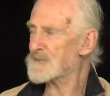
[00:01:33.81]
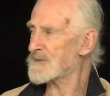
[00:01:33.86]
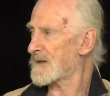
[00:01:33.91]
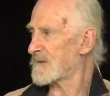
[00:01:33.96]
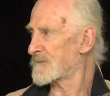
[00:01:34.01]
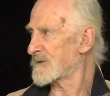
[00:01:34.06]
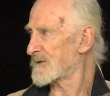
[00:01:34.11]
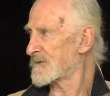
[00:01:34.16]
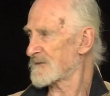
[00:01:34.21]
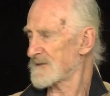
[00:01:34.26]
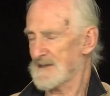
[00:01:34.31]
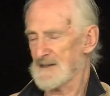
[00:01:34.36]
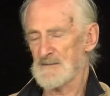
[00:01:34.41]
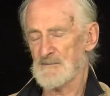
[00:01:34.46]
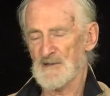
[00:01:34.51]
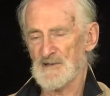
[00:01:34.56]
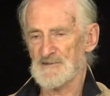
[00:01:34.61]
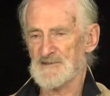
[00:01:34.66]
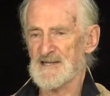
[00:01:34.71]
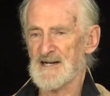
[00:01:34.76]
primarily
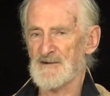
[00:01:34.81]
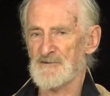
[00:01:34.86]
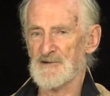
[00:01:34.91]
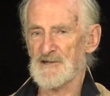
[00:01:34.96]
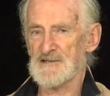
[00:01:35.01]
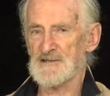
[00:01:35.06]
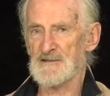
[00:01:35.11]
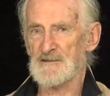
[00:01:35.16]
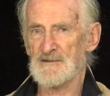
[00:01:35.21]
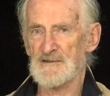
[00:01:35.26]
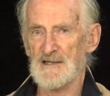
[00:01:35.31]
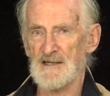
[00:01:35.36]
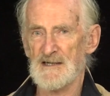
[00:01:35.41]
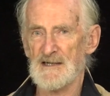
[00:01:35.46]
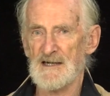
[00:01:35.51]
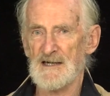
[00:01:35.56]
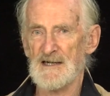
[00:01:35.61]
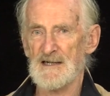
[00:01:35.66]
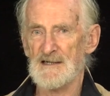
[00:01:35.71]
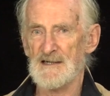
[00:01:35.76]
about character
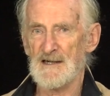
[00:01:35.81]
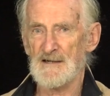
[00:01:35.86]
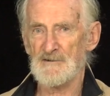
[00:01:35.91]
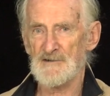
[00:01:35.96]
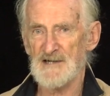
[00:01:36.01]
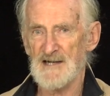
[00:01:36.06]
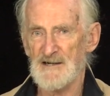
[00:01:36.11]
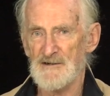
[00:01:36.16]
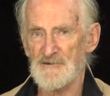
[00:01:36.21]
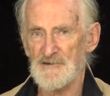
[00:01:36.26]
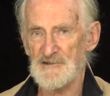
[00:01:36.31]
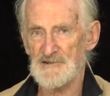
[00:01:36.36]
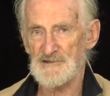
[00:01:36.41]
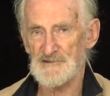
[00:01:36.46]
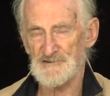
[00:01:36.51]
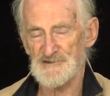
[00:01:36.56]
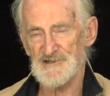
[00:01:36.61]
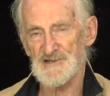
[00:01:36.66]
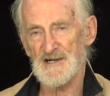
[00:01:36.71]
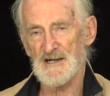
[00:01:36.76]
and how
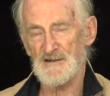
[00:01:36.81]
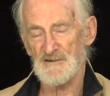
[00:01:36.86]
characters